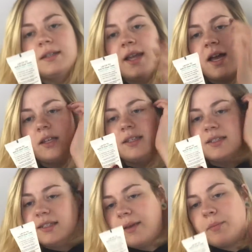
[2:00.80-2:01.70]
Now, this
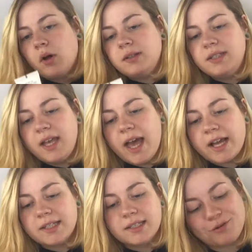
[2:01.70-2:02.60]
is a
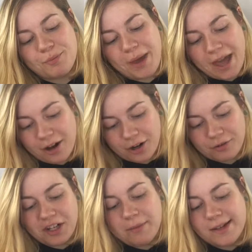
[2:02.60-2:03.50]
multi-X repair
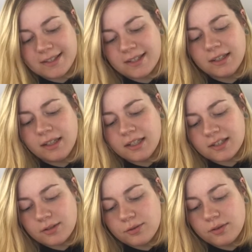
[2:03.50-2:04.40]
cream. Instantly
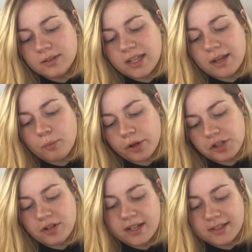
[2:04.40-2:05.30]
soothes and
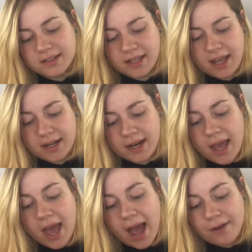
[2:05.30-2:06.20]
moisturizes skin
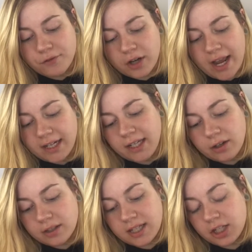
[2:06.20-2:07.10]
after any
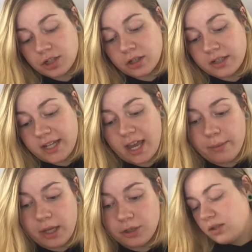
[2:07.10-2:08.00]
irritation or
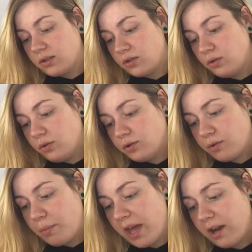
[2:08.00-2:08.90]
damage. Soothes,
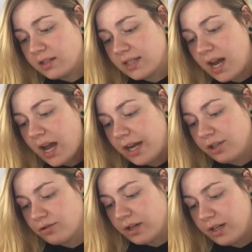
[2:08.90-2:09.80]
repairs, and
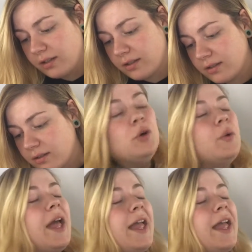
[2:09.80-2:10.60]
hydrates. Ooh,